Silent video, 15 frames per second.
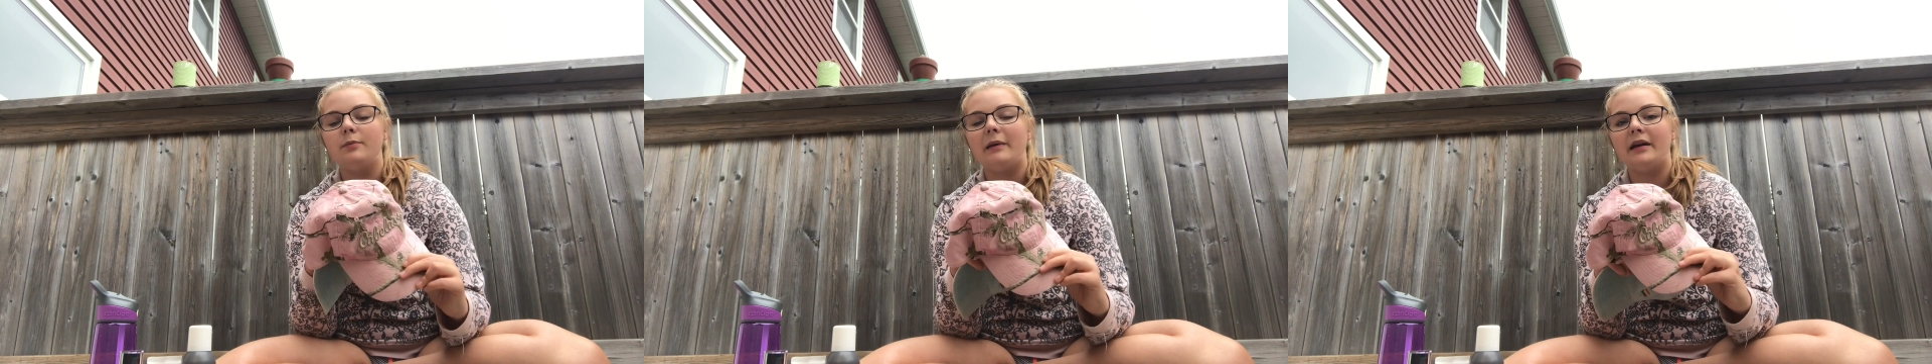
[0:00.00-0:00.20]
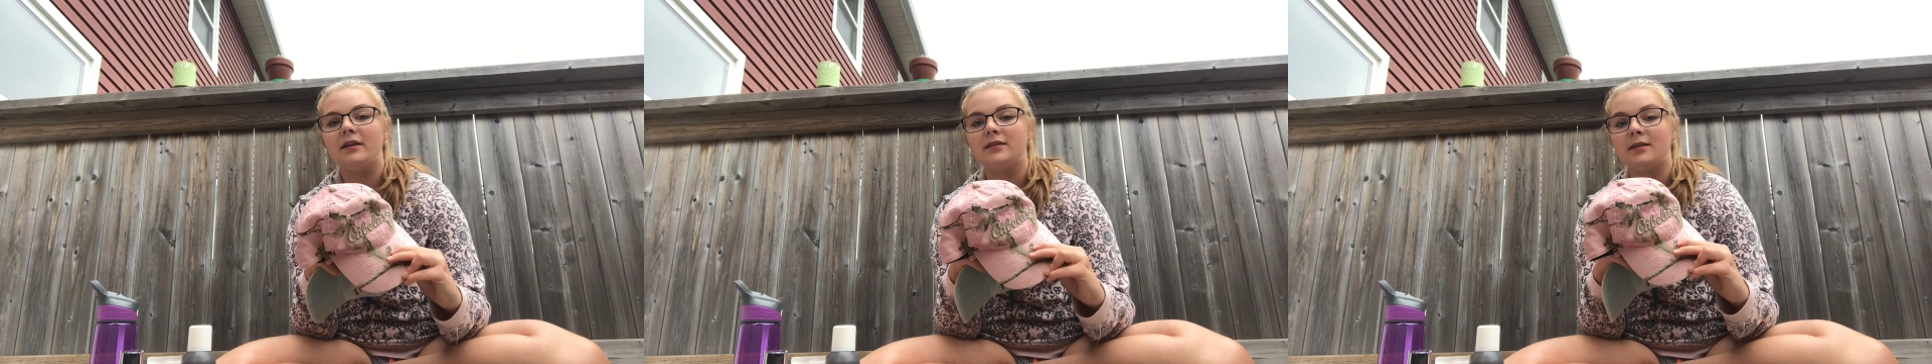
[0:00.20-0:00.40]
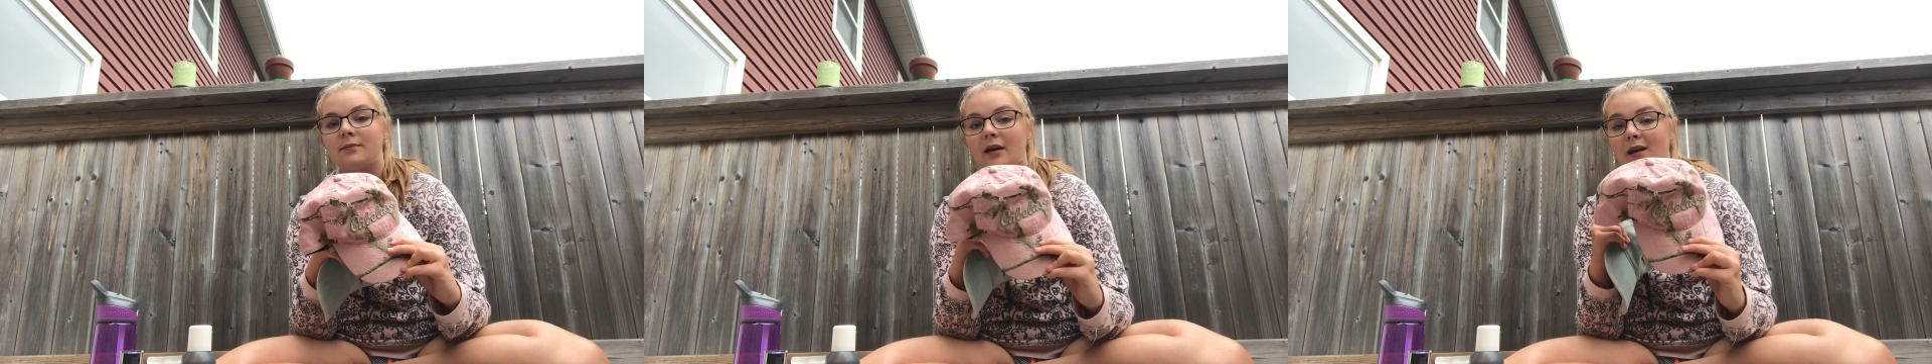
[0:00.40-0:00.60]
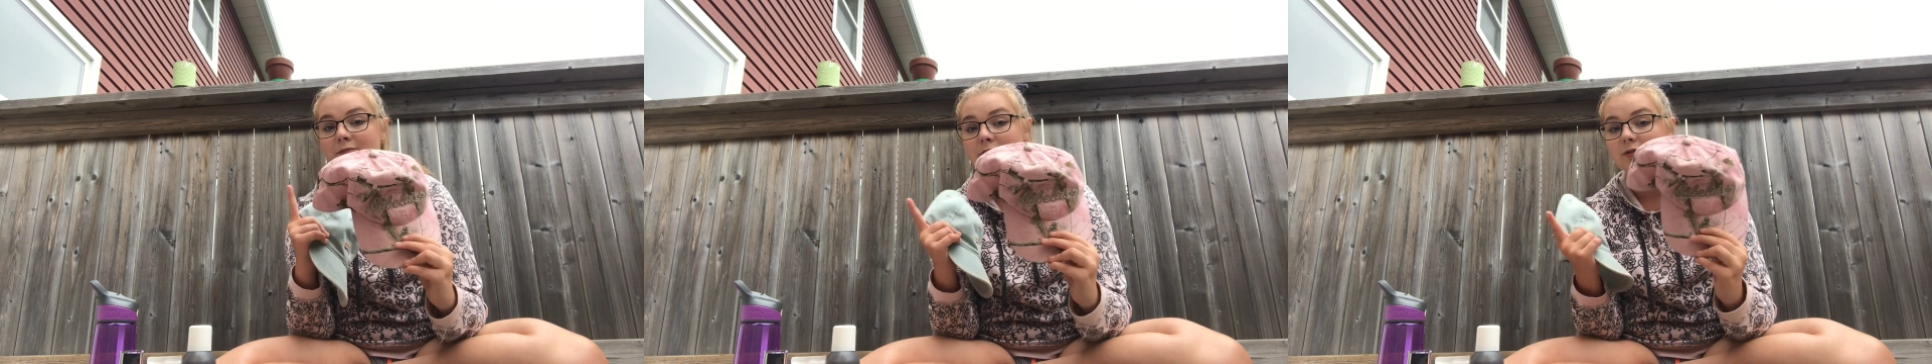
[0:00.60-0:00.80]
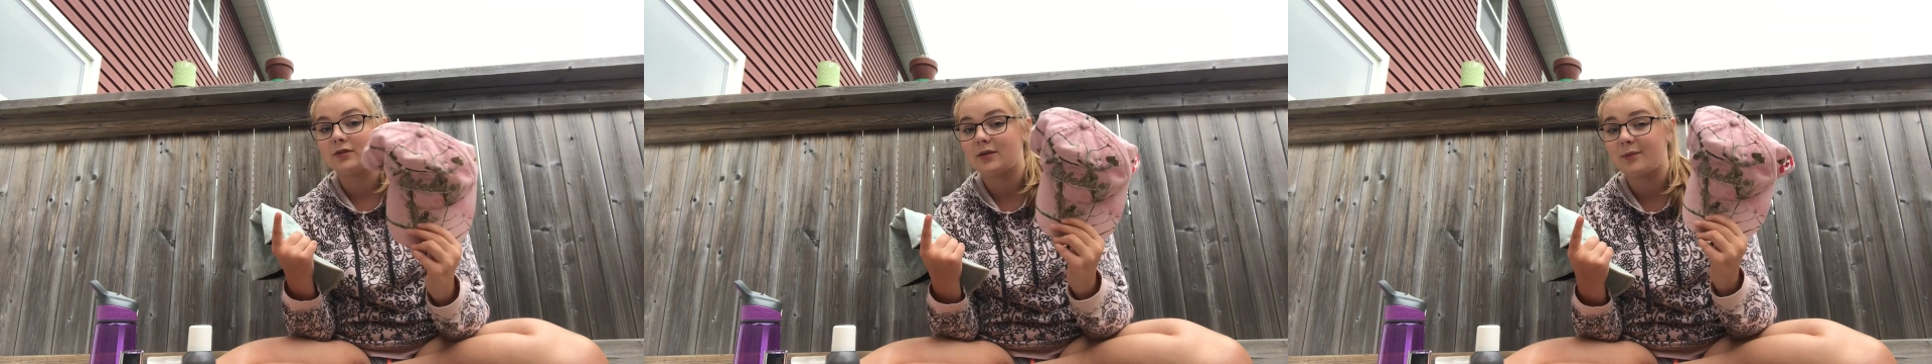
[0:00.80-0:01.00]
pair it
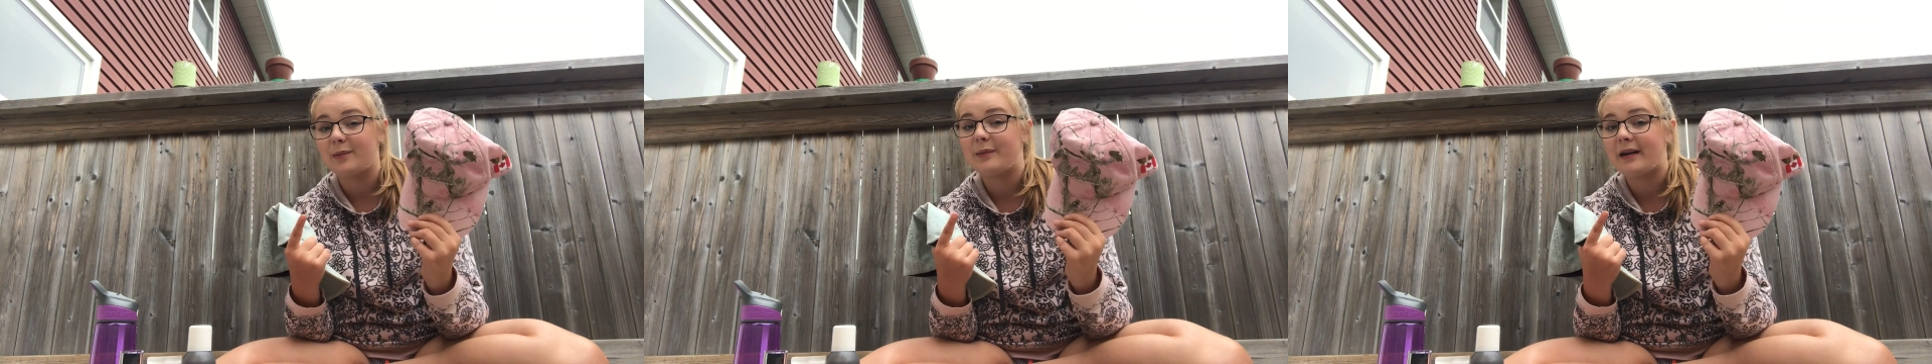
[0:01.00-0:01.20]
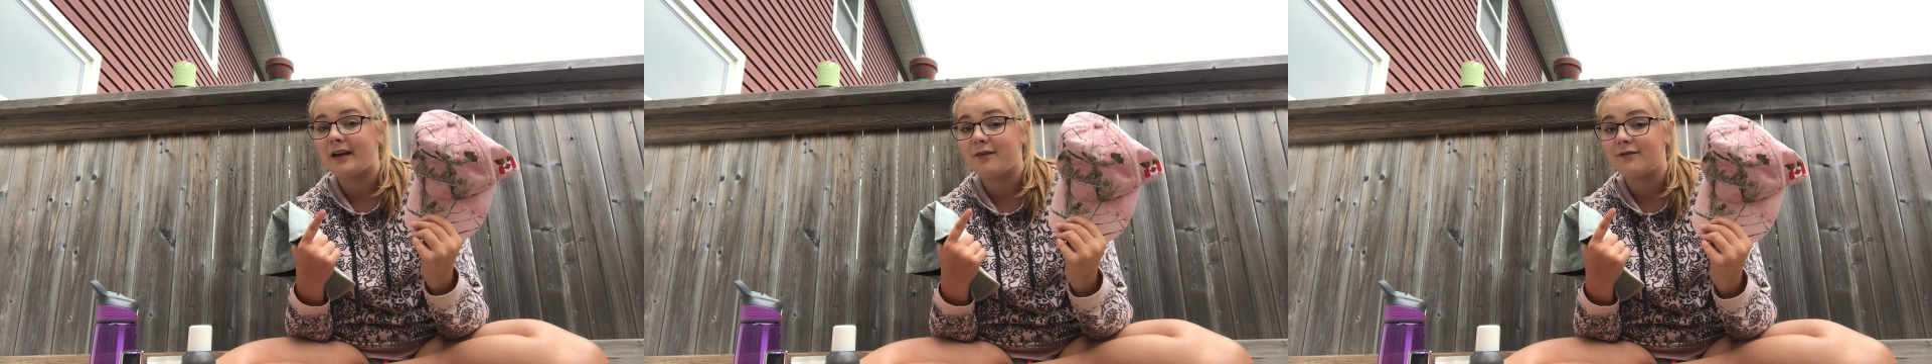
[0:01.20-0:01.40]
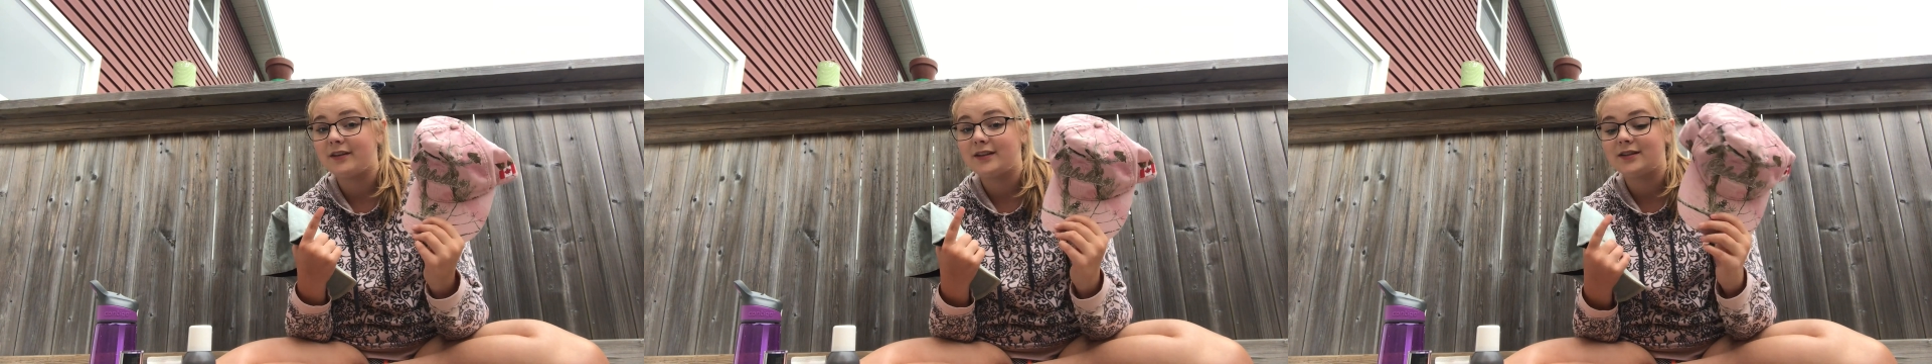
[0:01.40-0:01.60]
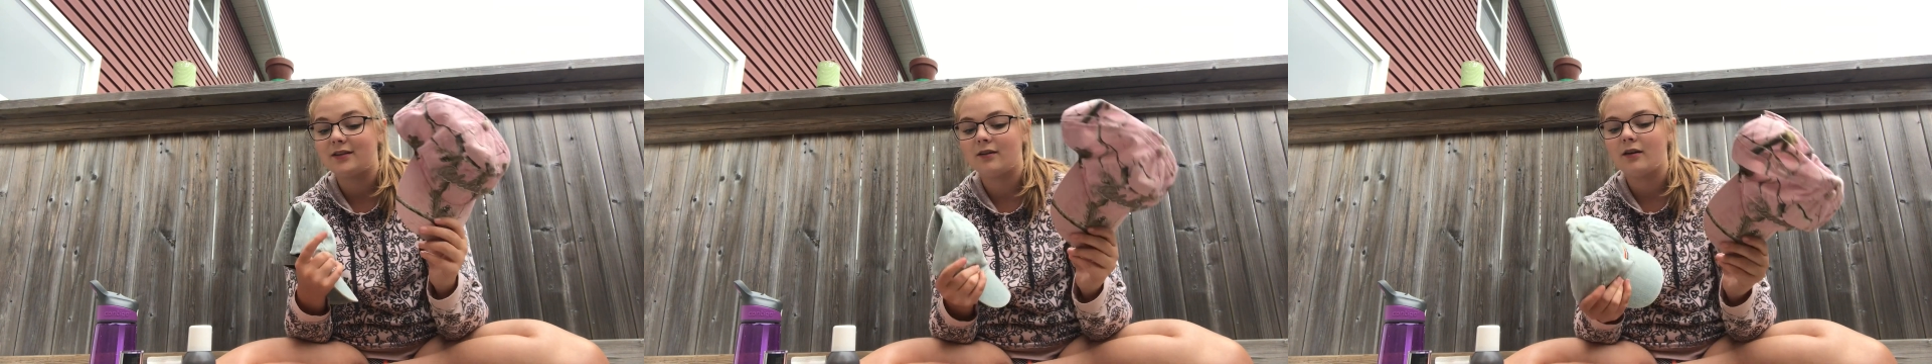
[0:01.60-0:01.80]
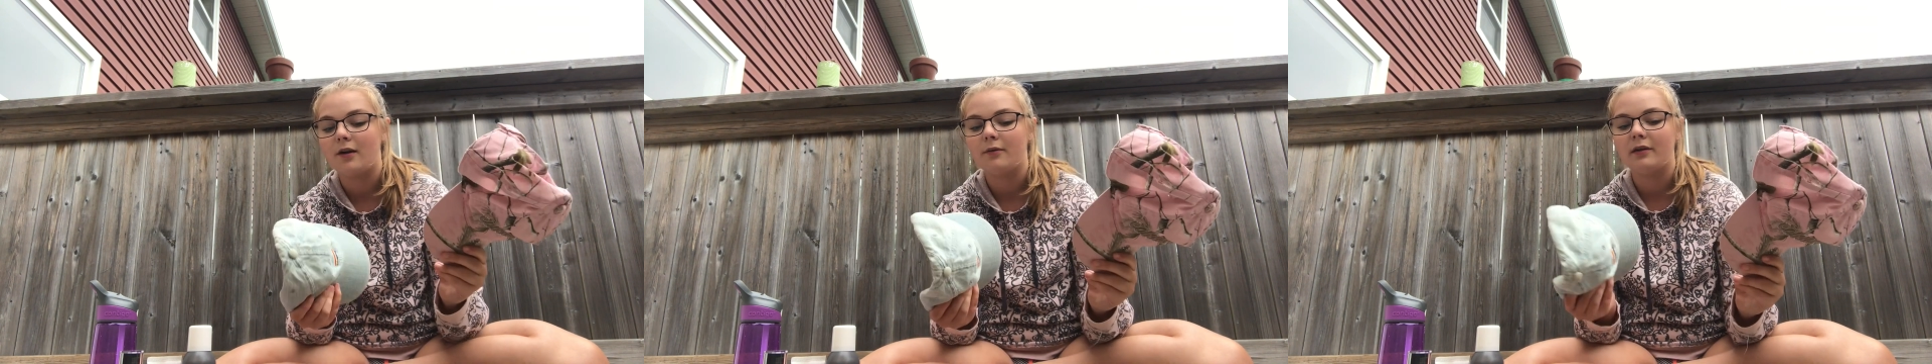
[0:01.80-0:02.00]
sometimes with some of my outfits
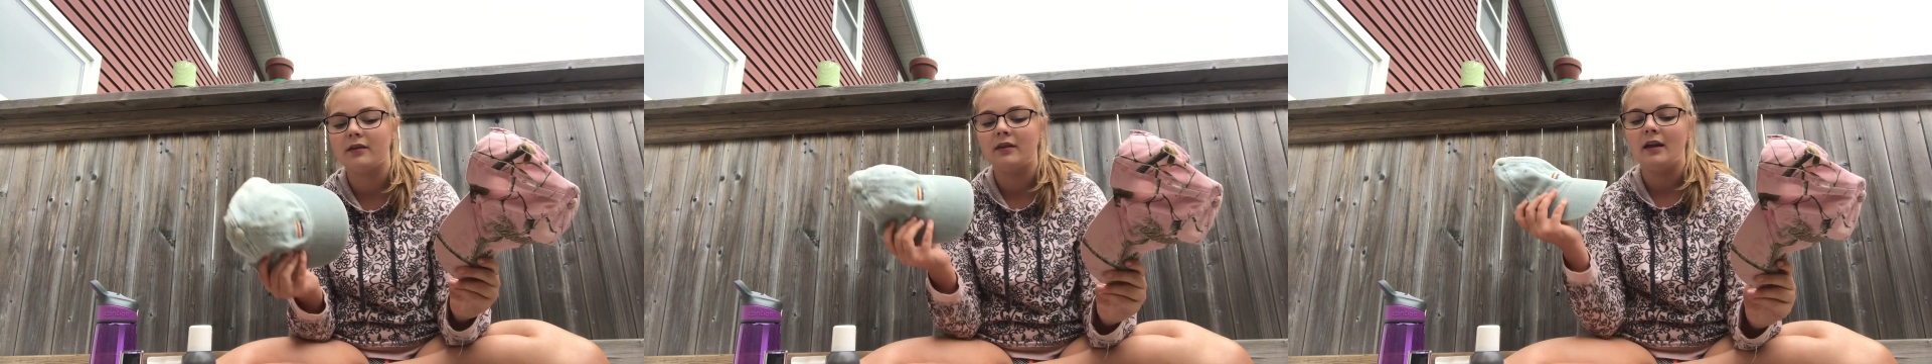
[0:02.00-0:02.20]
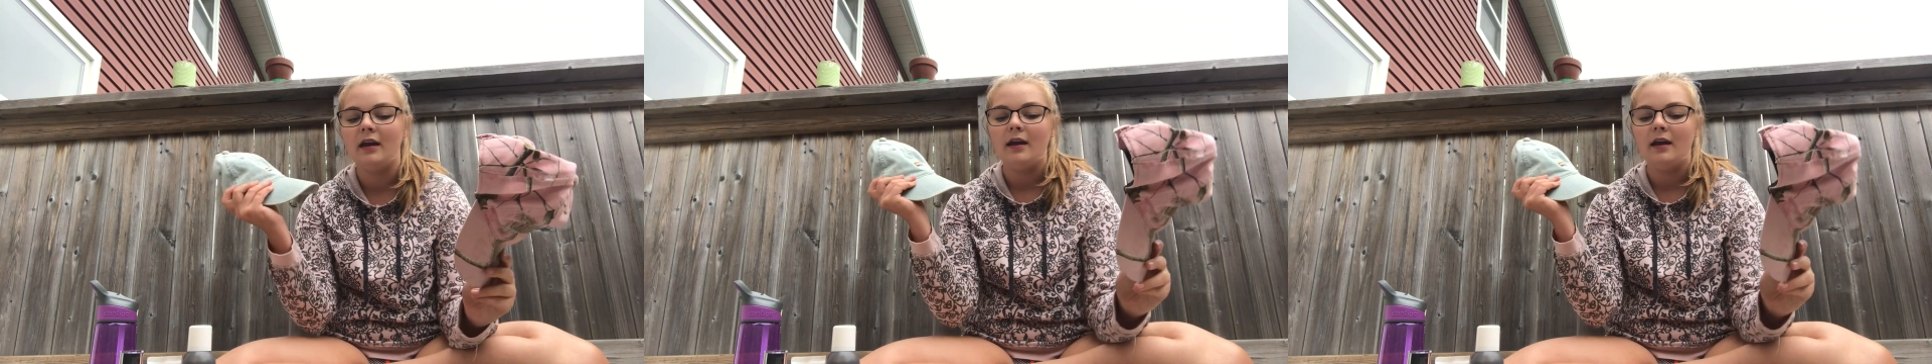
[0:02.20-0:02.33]
it'll go with,